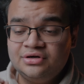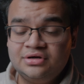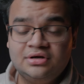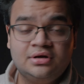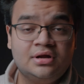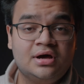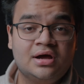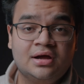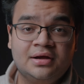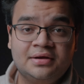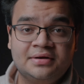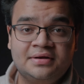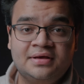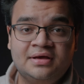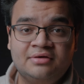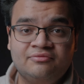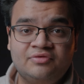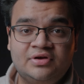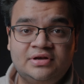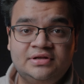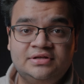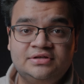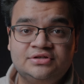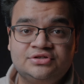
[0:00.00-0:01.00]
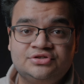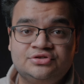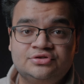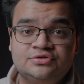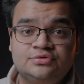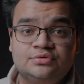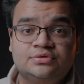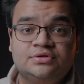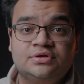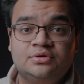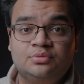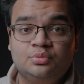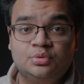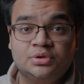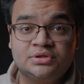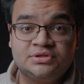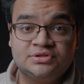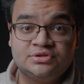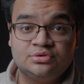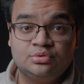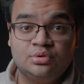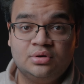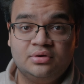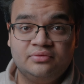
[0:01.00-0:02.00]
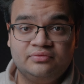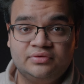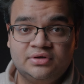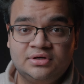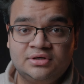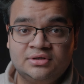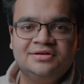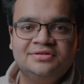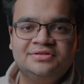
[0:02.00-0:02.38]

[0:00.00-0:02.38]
not gonna have any issues with it whatsoever.